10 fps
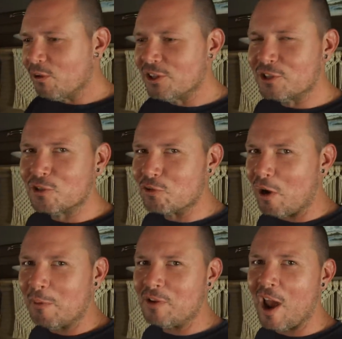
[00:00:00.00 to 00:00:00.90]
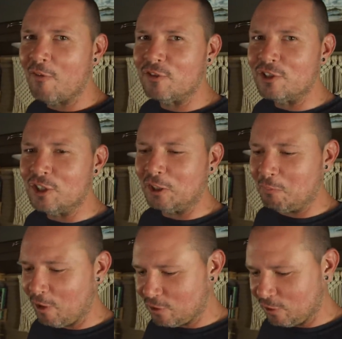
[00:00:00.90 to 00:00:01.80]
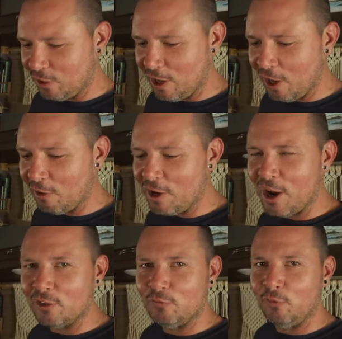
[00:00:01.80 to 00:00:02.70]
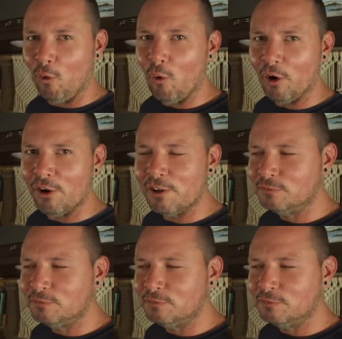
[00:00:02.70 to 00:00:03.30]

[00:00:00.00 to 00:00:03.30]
Liz dropped half of the chicken breast on the hairy ass floor.